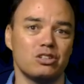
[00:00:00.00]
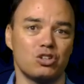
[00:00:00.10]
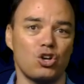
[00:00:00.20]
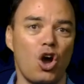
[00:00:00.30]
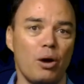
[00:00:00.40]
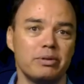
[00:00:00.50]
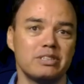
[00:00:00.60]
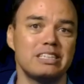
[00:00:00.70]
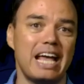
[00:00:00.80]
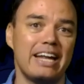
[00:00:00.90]
on common
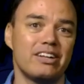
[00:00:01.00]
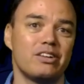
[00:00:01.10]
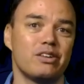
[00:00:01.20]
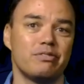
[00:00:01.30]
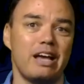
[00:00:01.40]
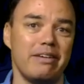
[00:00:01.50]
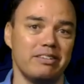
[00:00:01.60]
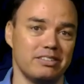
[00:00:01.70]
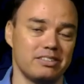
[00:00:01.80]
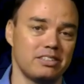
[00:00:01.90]
standards of
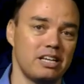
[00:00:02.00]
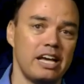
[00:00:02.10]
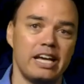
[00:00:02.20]
evidence